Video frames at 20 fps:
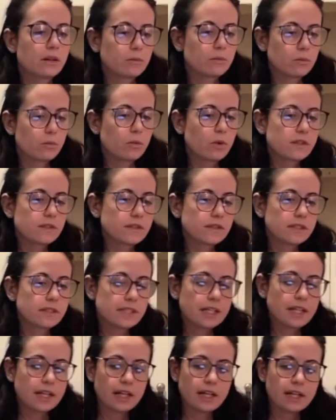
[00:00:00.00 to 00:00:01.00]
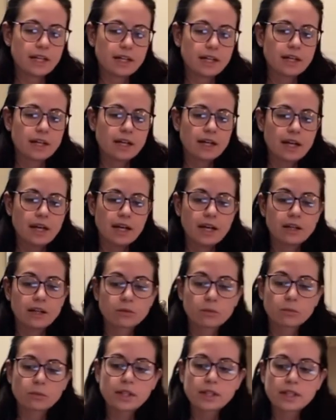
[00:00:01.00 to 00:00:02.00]
once a day. And
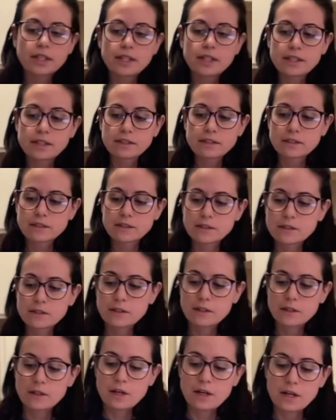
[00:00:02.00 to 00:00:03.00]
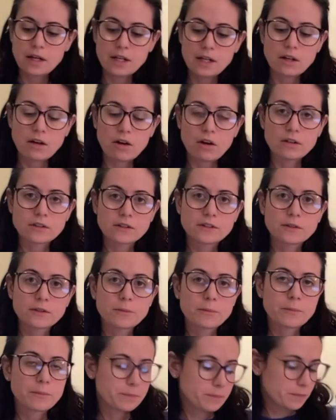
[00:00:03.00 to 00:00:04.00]
really this is an
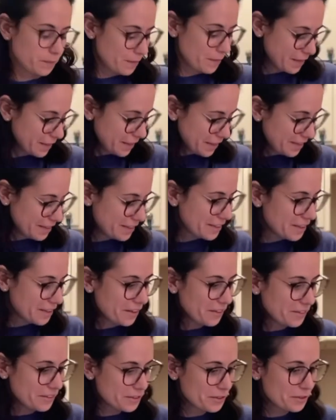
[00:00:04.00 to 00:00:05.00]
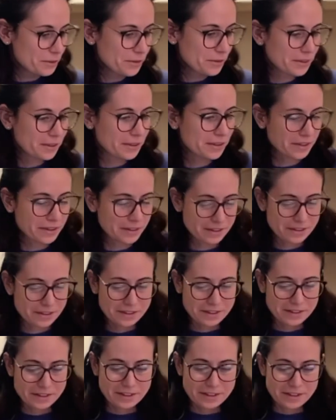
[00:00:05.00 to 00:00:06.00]
awesome... Colin Jr.,
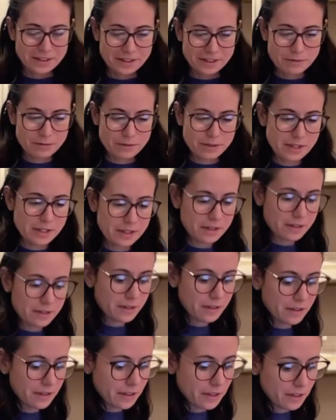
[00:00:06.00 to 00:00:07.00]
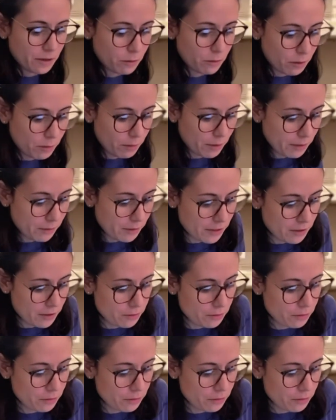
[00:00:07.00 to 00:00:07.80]
come see. You want to play with your nose,